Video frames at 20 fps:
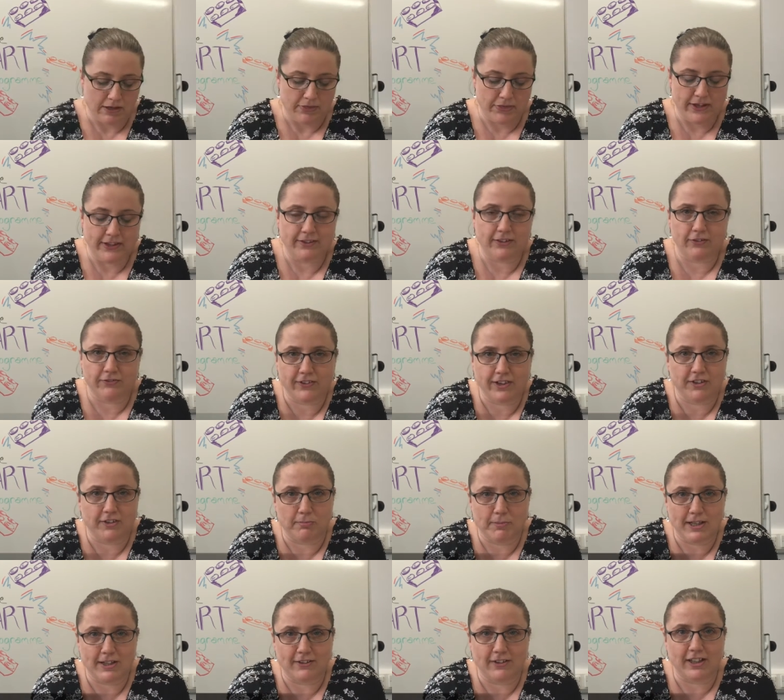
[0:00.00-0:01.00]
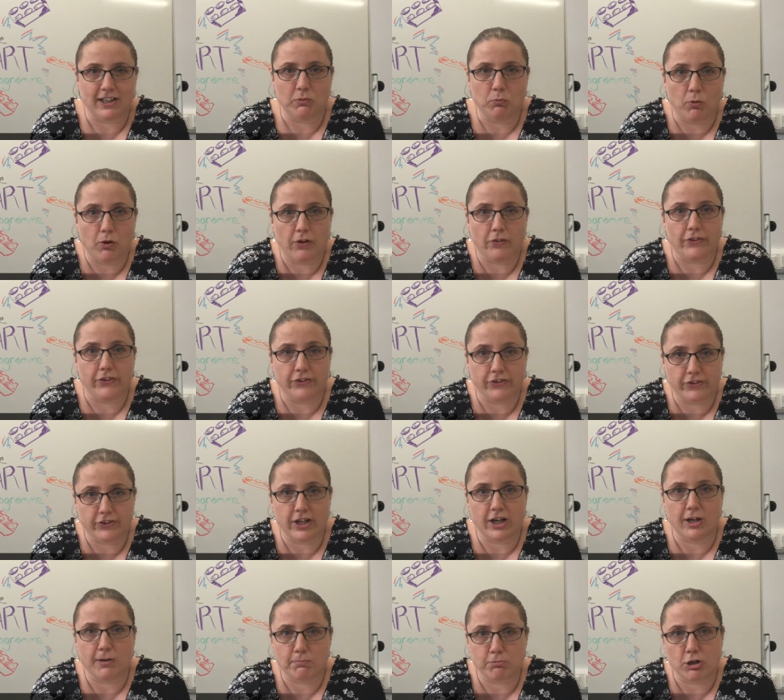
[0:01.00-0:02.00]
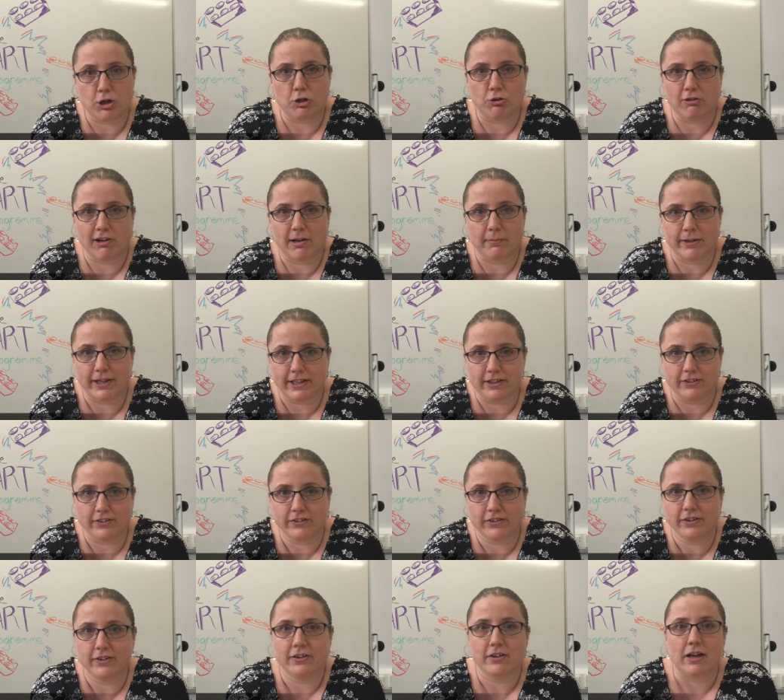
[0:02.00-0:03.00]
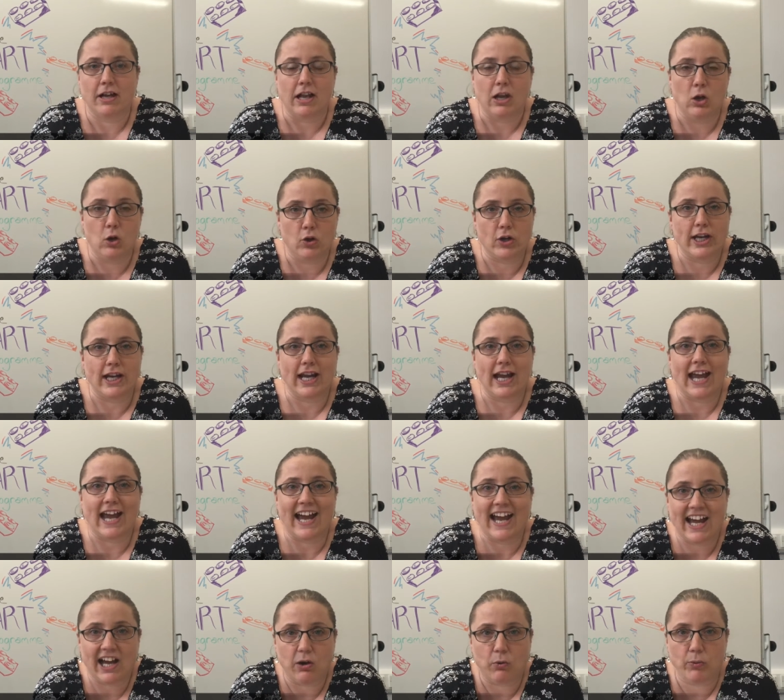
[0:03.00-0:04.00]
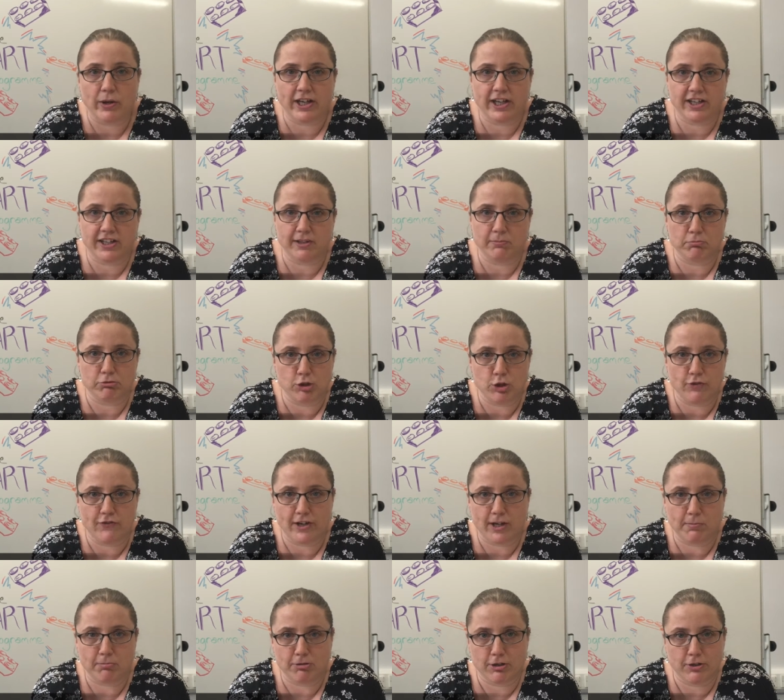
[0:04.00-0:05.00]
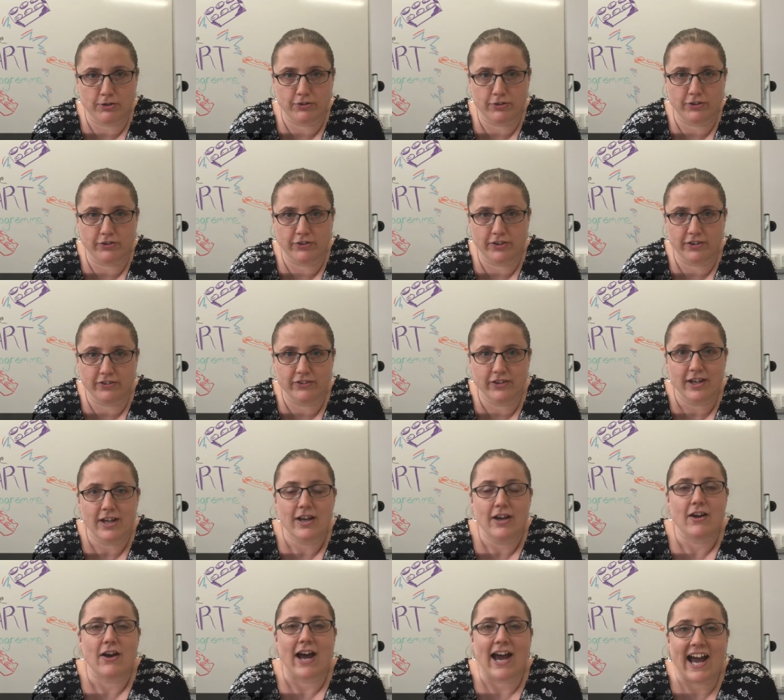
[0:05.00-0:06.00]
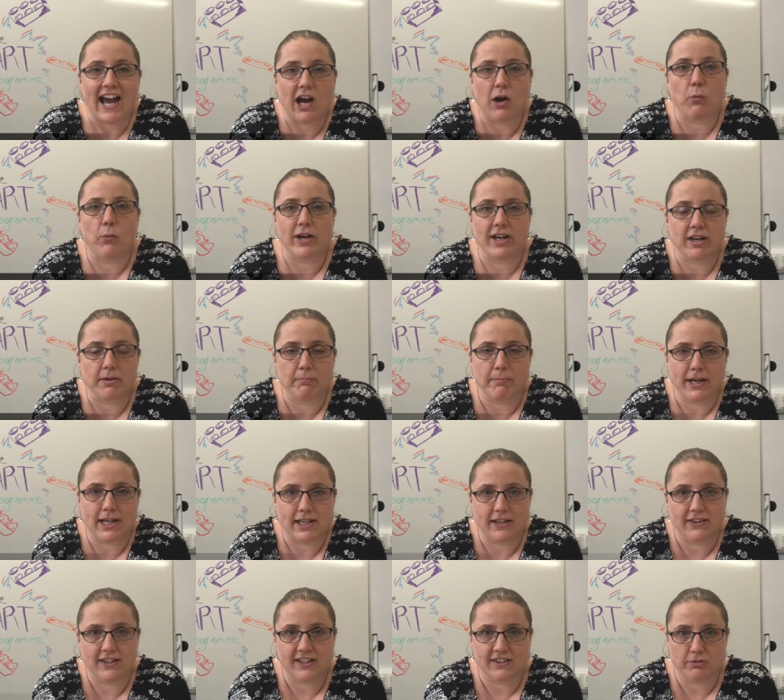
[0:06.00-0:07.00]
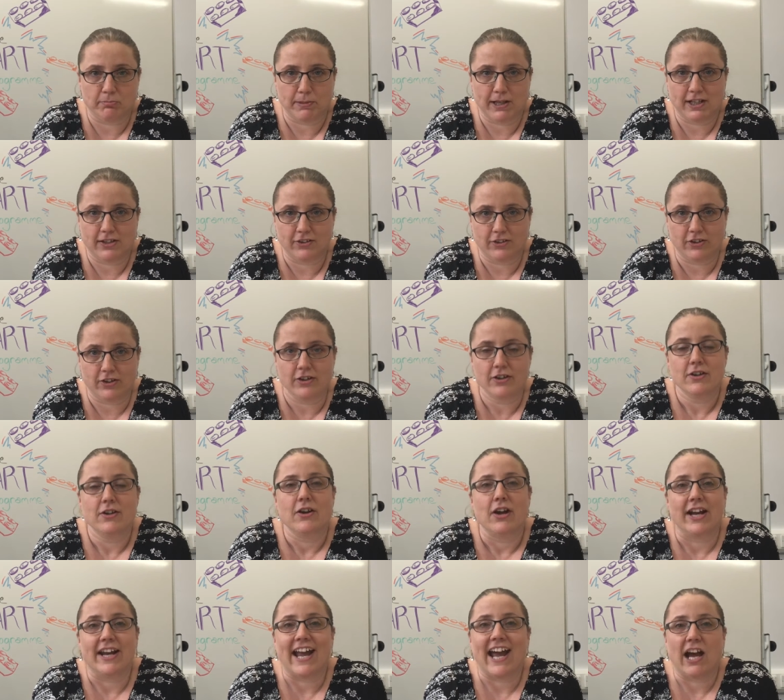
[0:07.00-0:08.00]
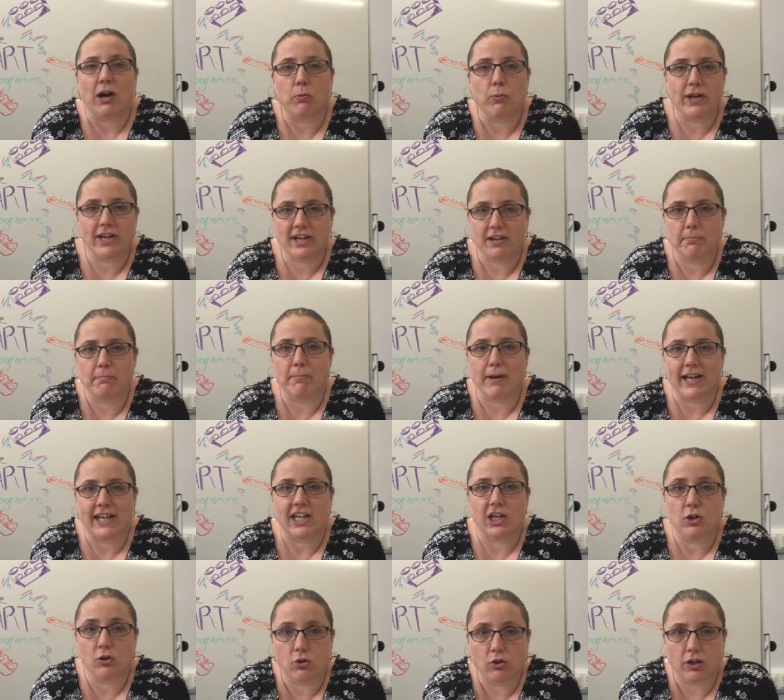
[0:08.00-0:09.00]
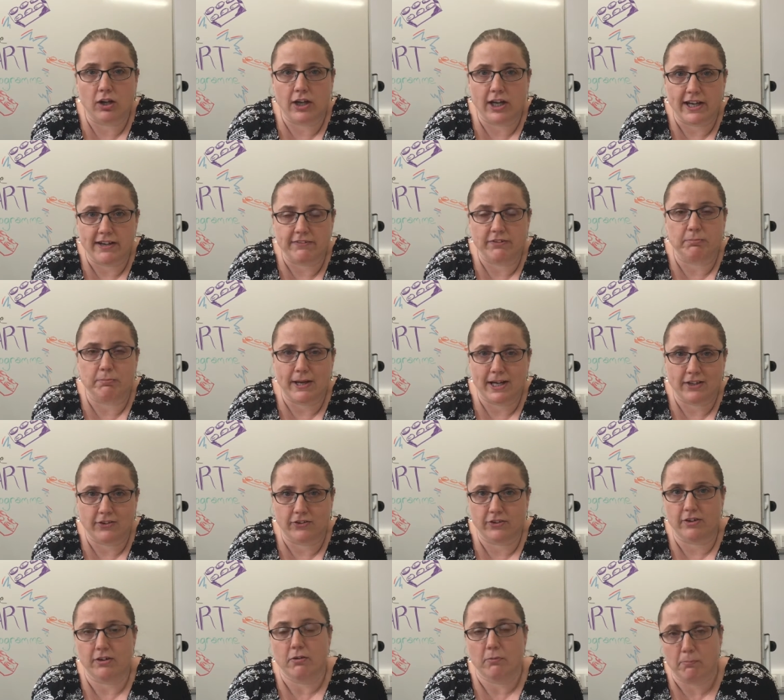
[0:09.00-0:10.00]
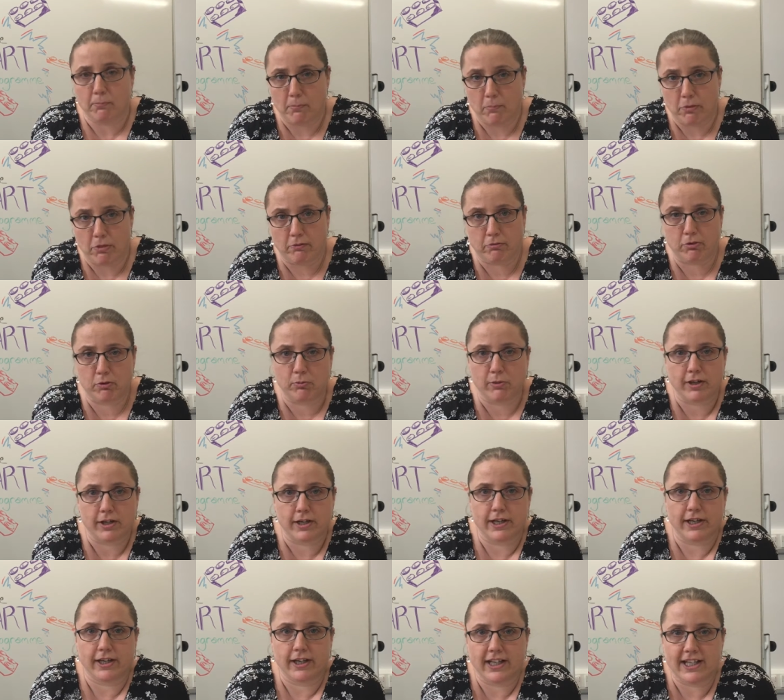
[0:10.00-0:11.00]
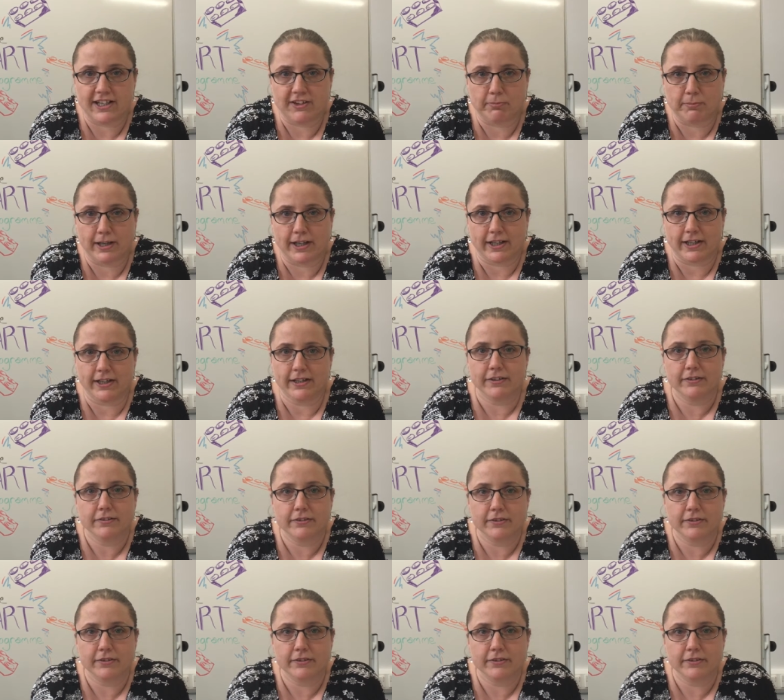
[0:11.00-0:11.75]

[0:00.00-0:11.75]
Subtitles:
This is fundamentally what the StART programme is, looking at how we can improve our processes, how we can make things better, and how we can make your lives better through working at Leeds Beckett.